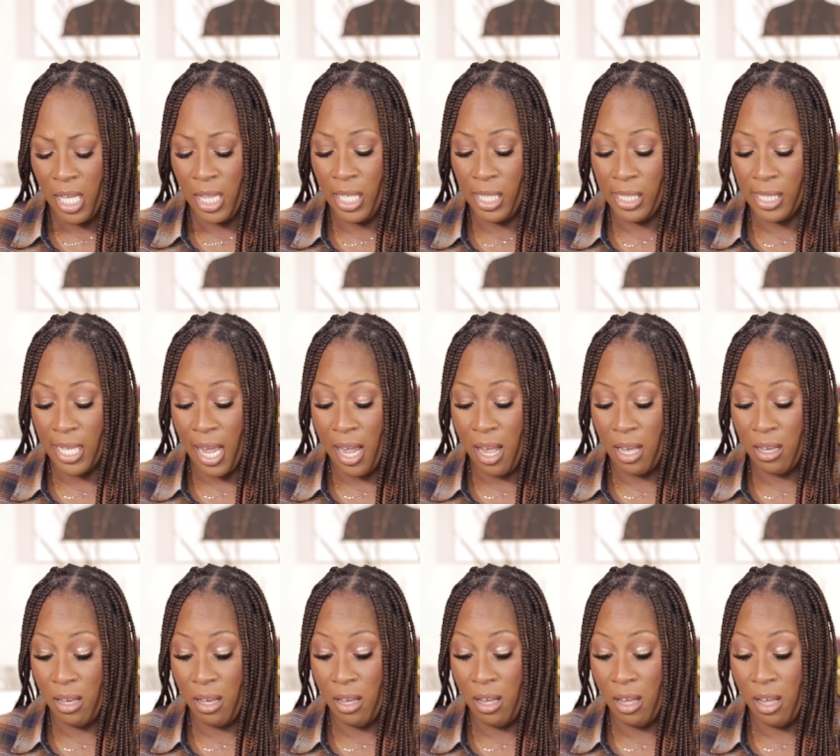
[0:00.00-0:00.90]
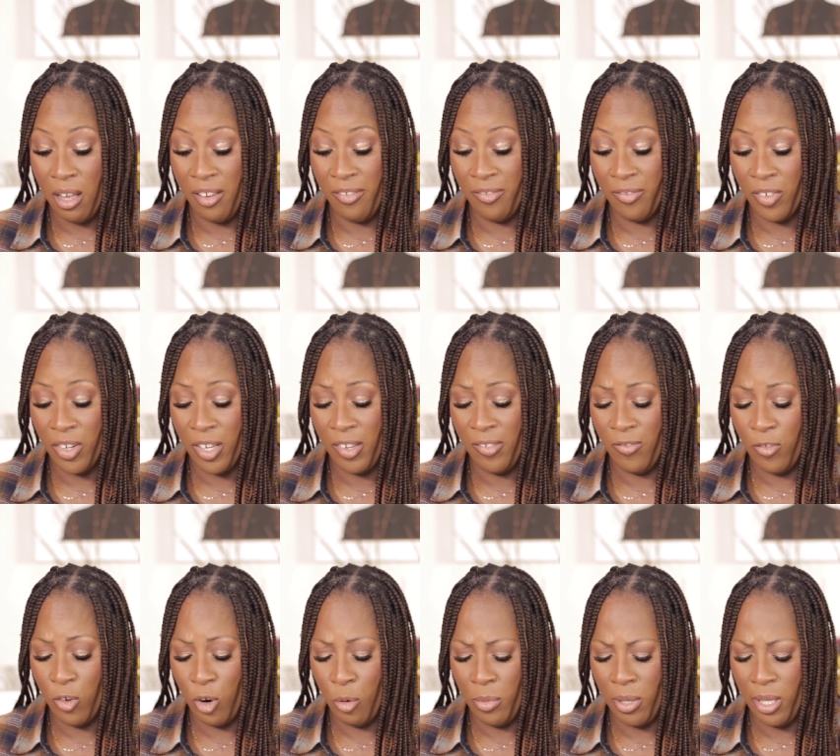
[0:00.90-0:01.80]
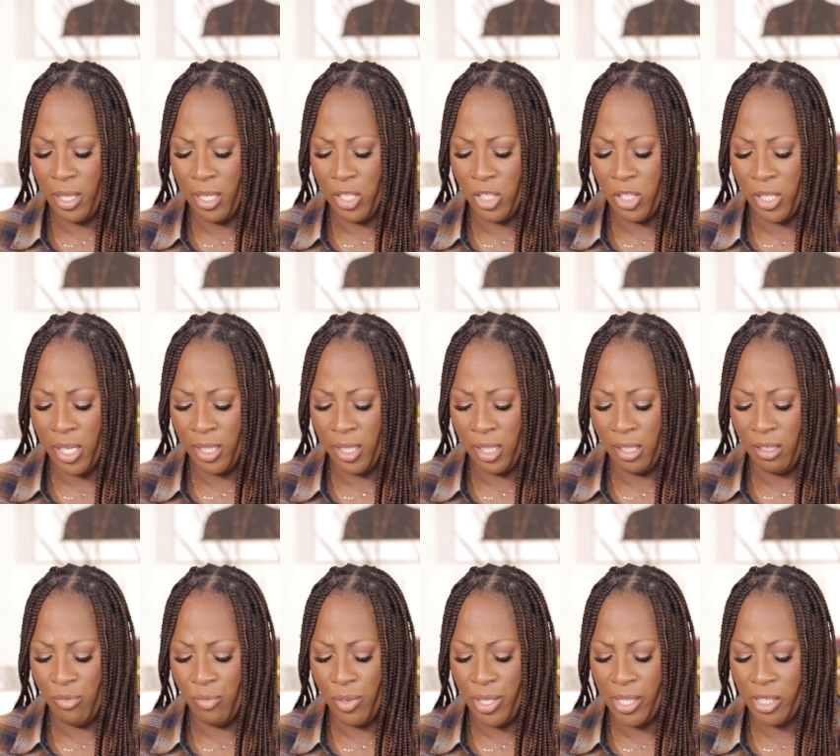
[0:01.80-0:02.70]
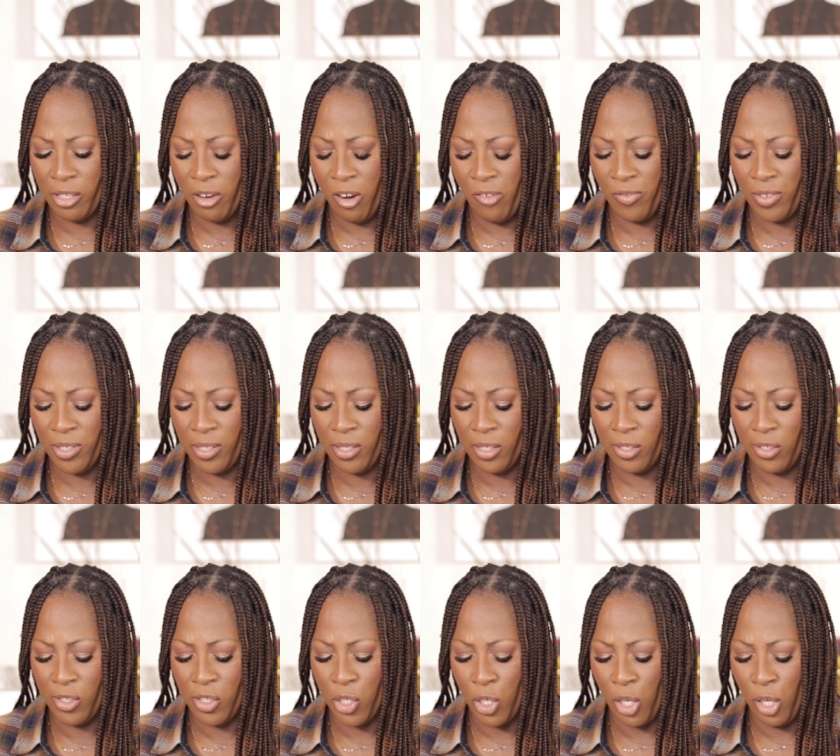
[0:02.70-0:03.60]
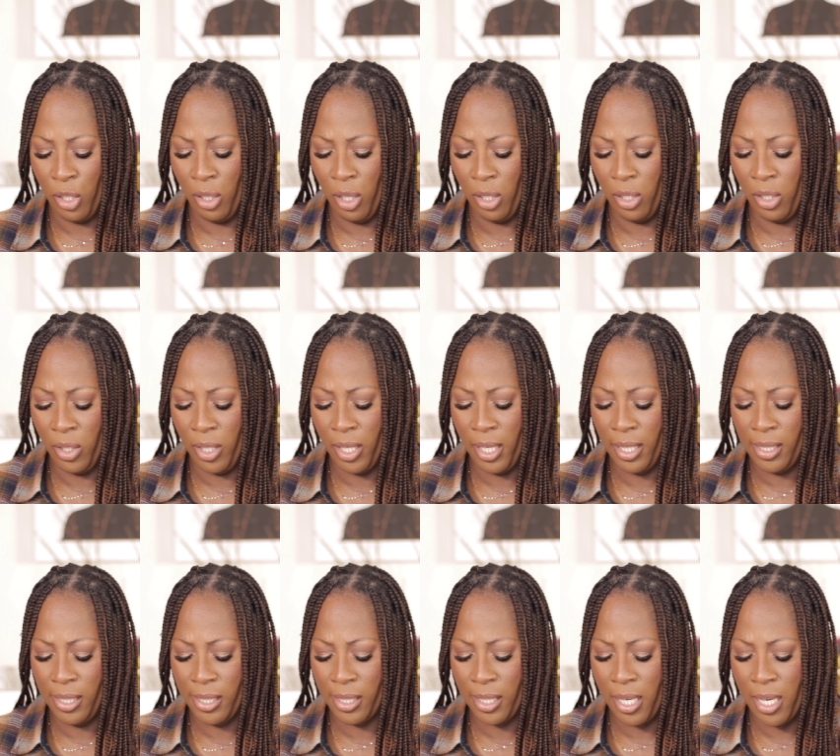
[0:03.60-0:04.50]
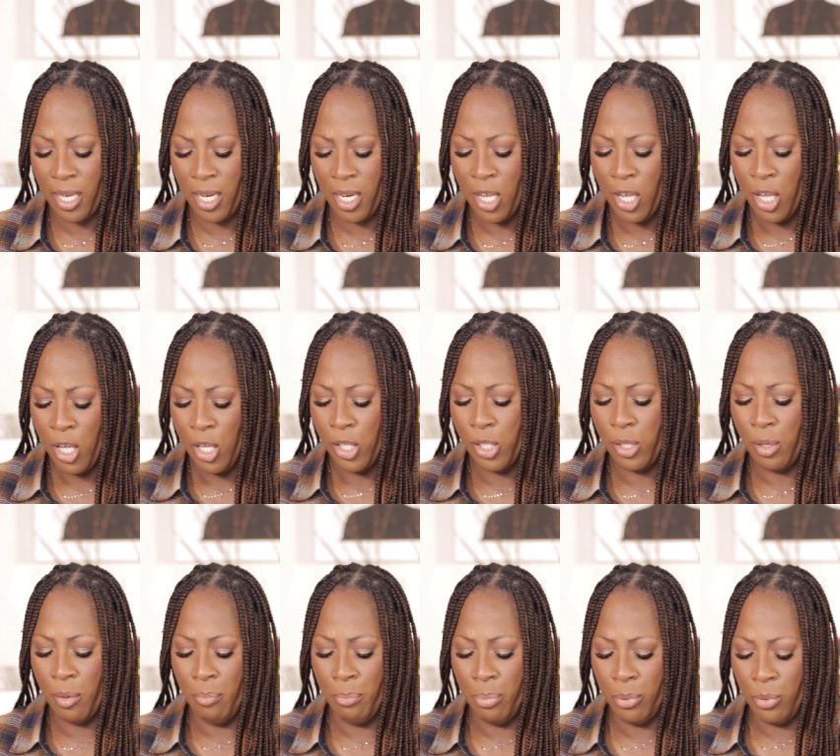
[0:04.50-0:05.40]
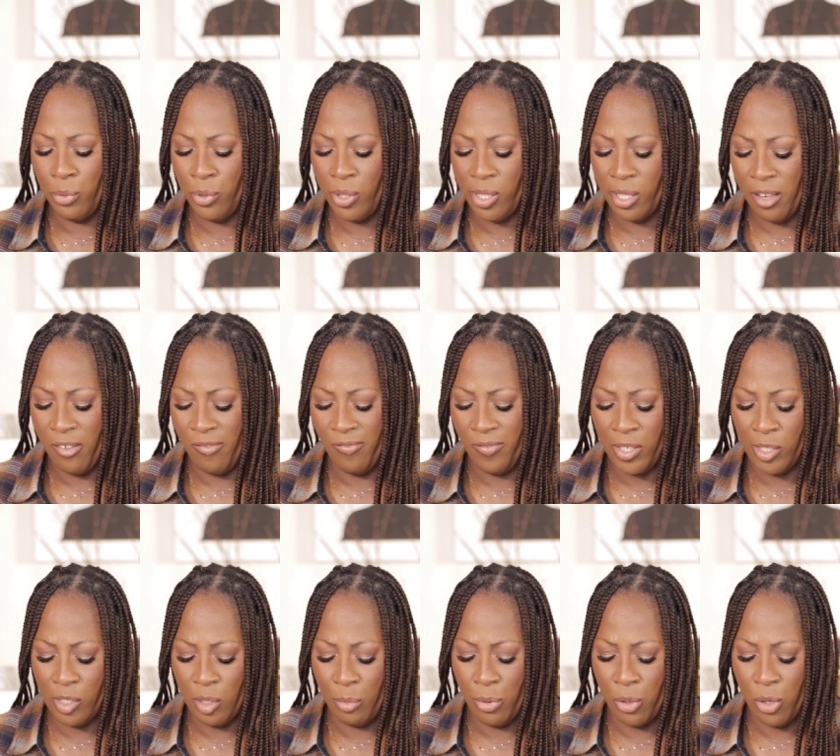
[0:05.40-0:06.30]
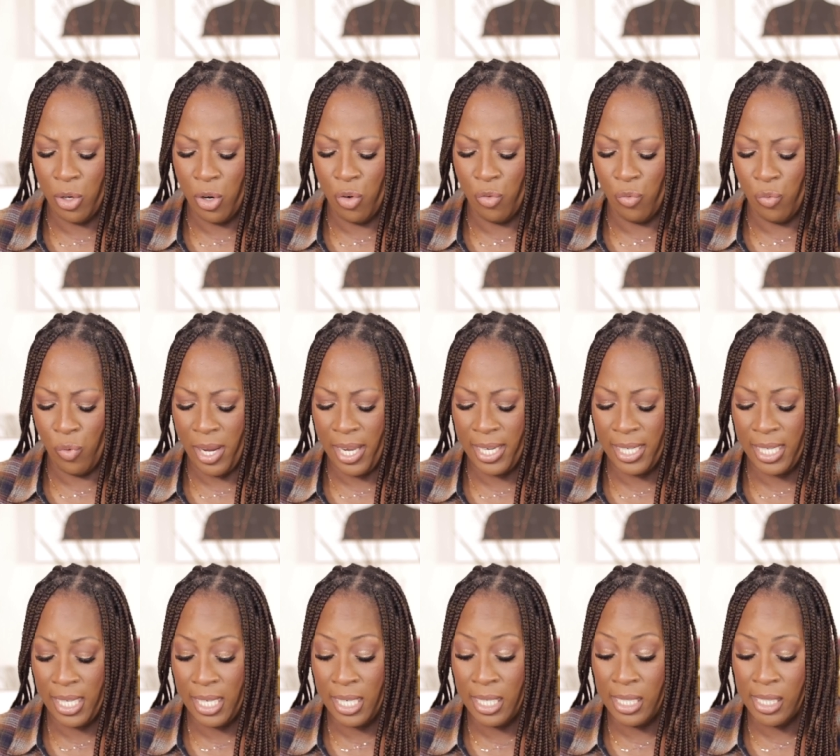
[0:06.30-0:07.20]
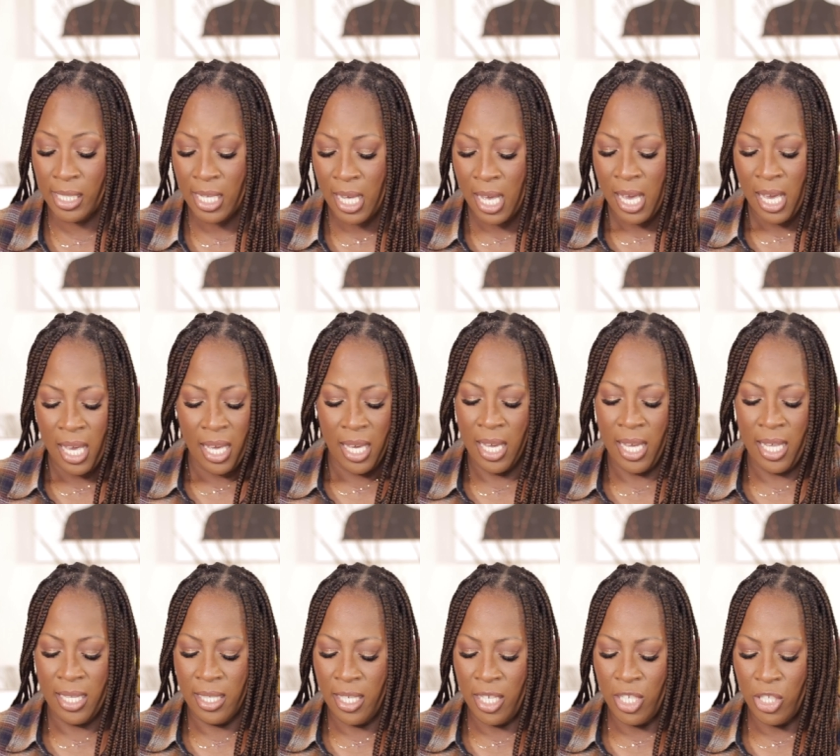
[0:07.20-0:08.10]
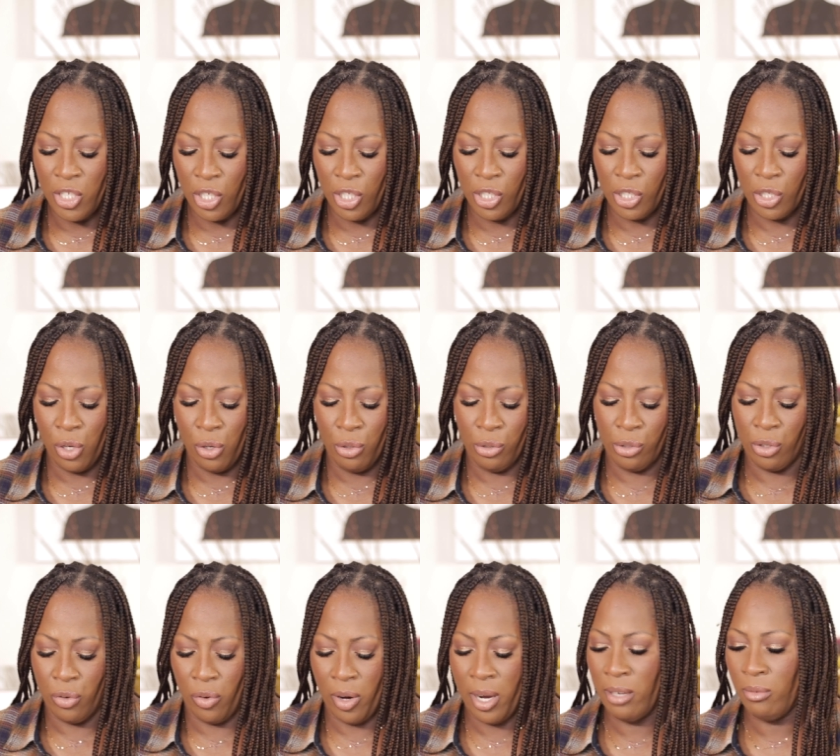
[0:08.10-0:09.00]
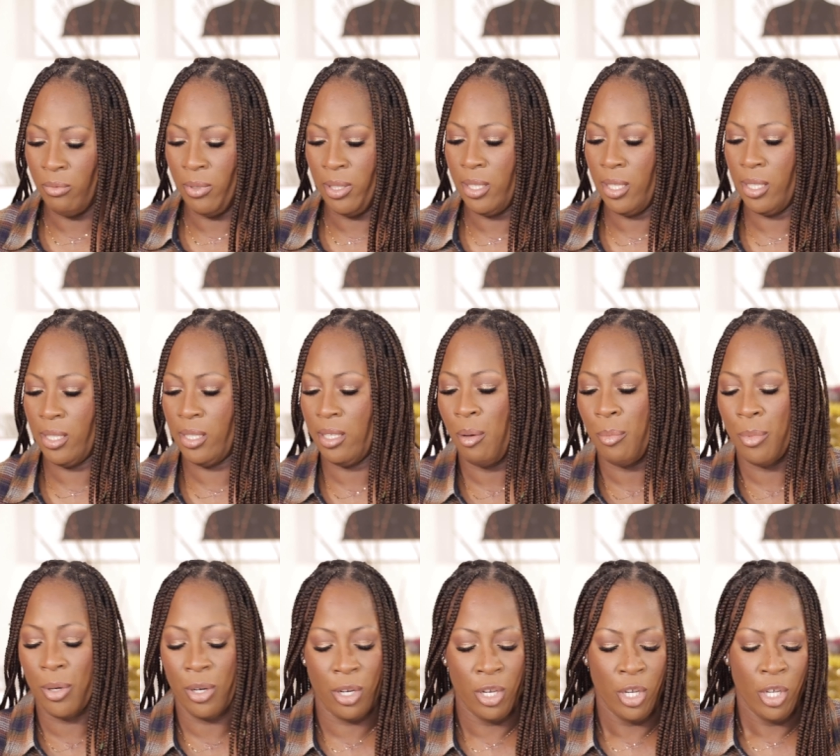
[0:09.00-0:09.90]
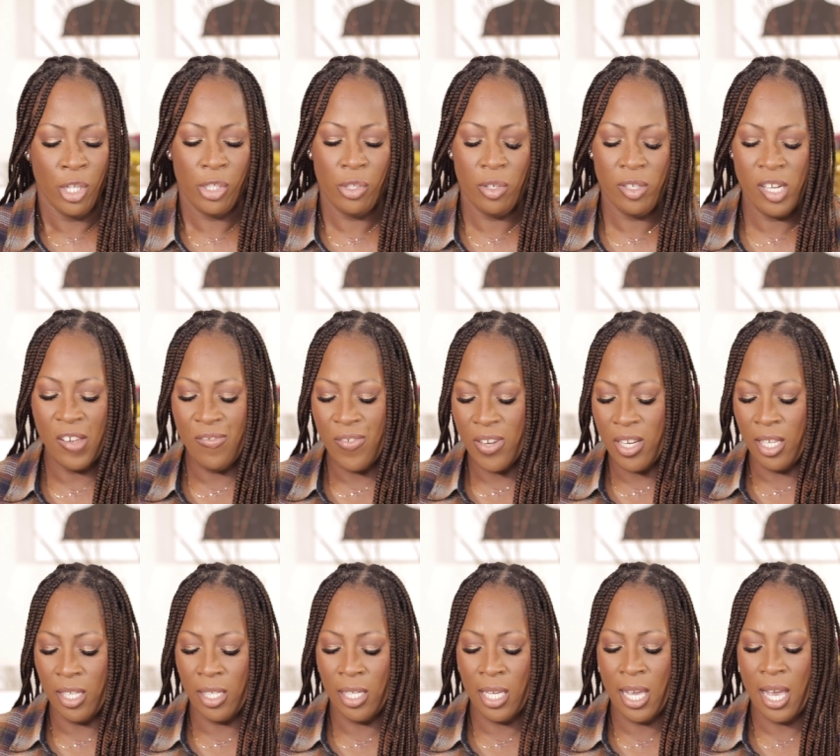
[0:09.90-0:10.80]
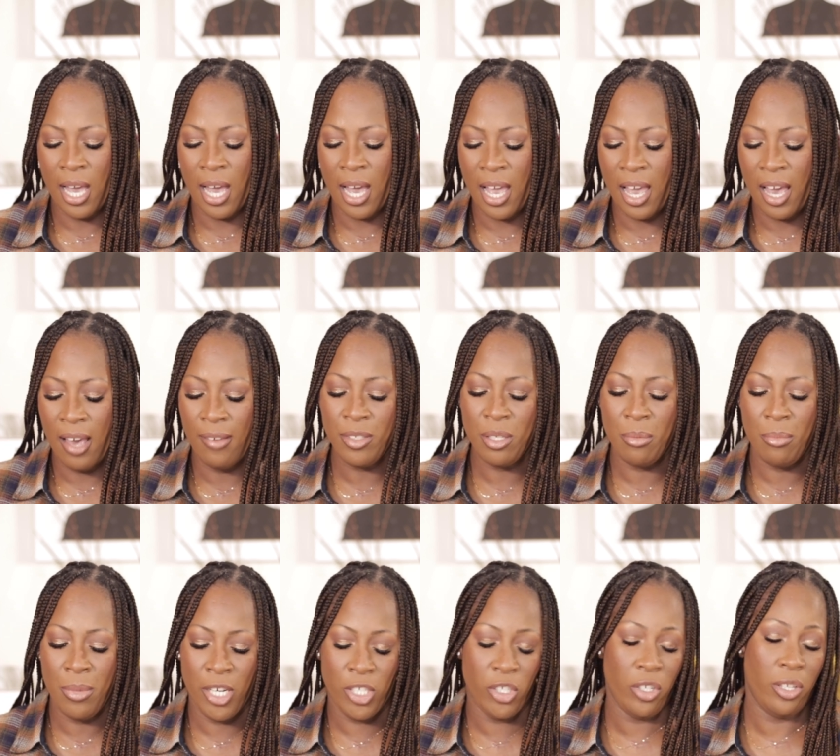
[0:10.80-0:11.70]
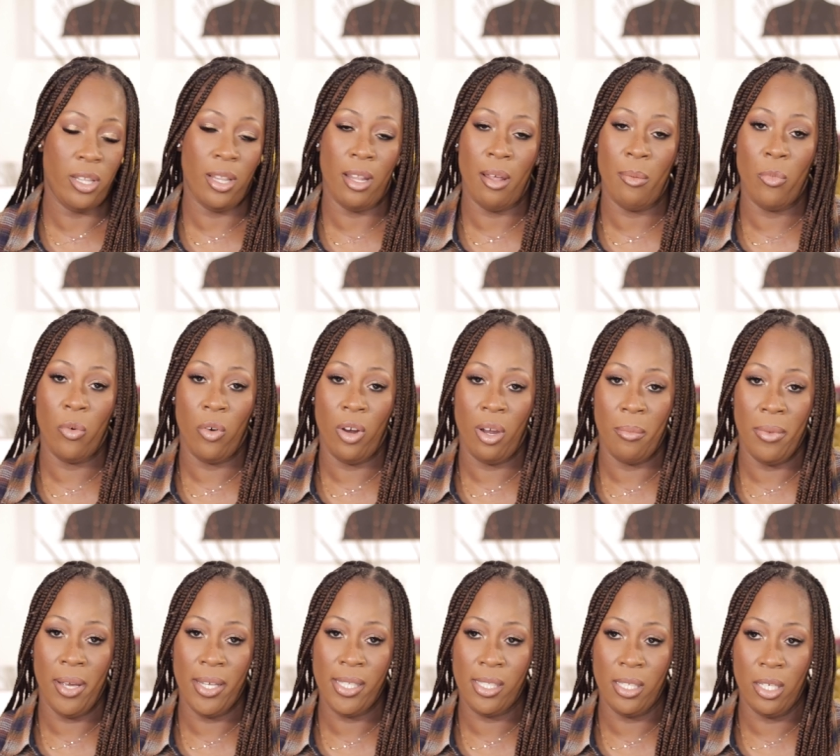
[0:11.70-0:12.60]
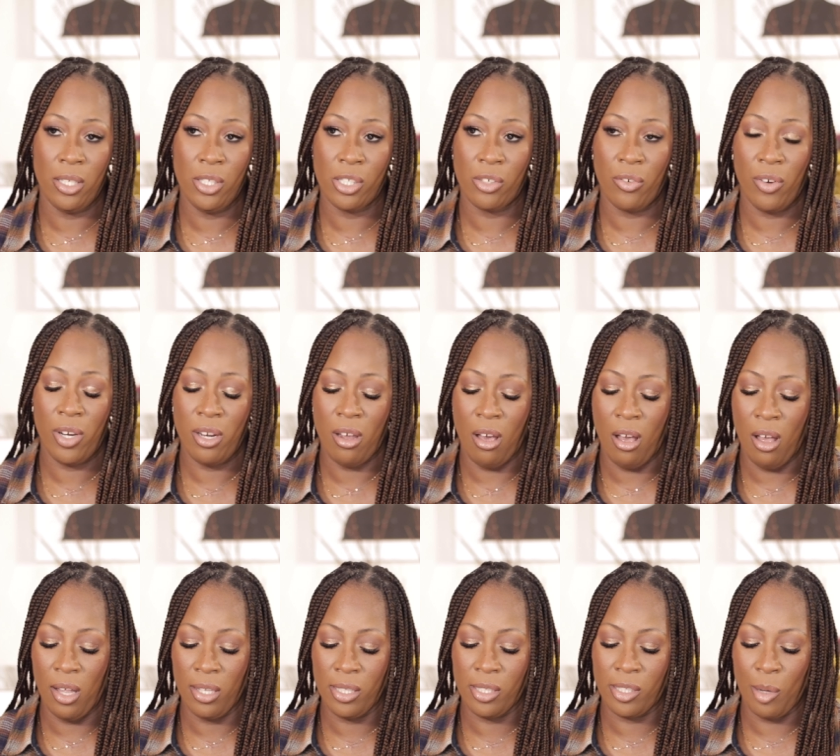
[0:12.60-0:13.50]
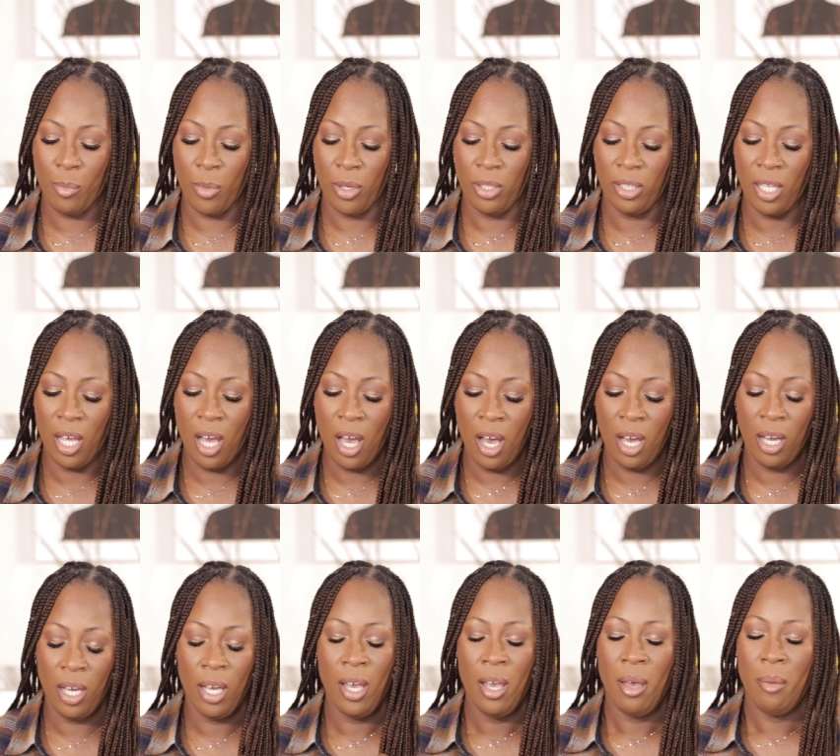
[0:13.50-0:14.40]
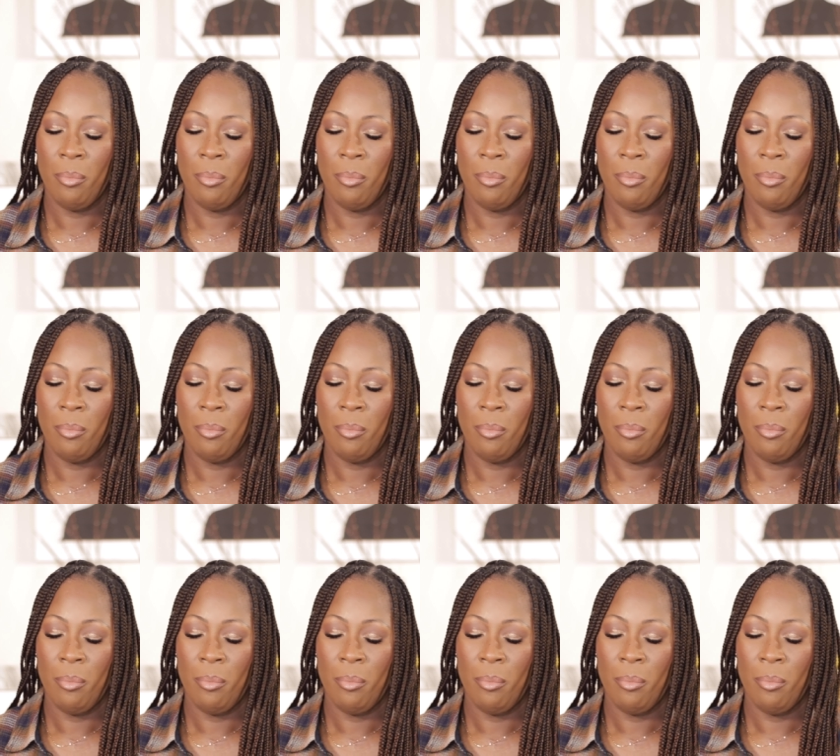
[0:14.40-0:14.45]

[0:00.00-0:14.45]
This alcohol-free formula gently resurfaces dull-looking skin to boost visible radiance. And this just goes great with the summer. So definitely I have to make sure that I'm wearing my sunscreen all summer long